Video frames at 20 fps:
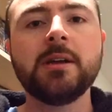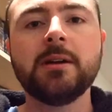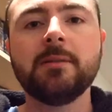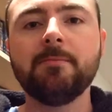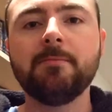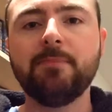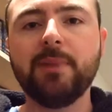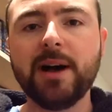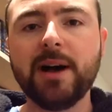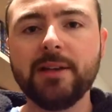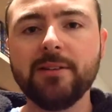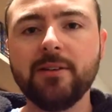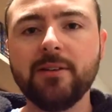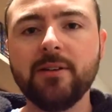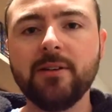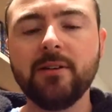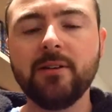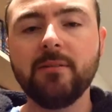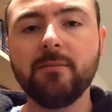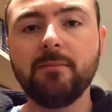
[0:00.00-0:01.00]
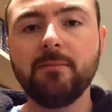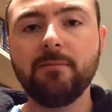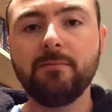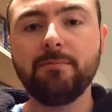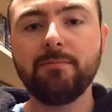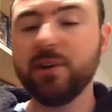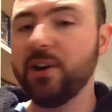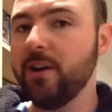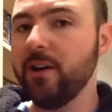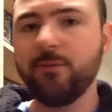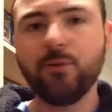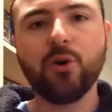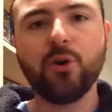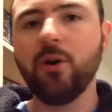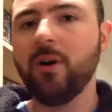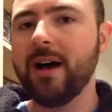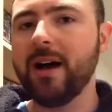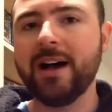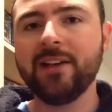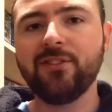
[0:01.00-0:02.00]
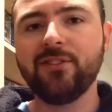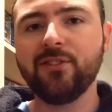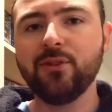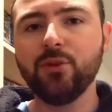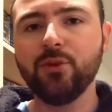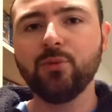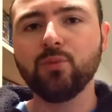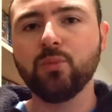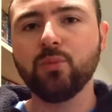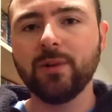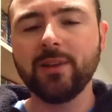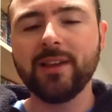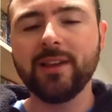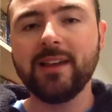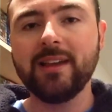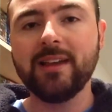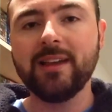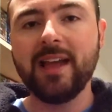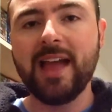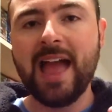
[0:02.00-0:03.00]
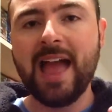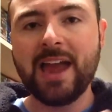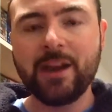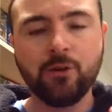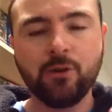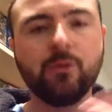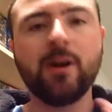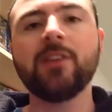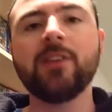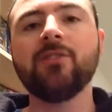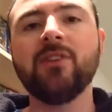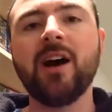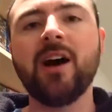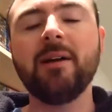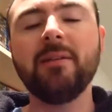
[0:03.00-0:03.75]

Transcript: But... But overall, I still really had a great time.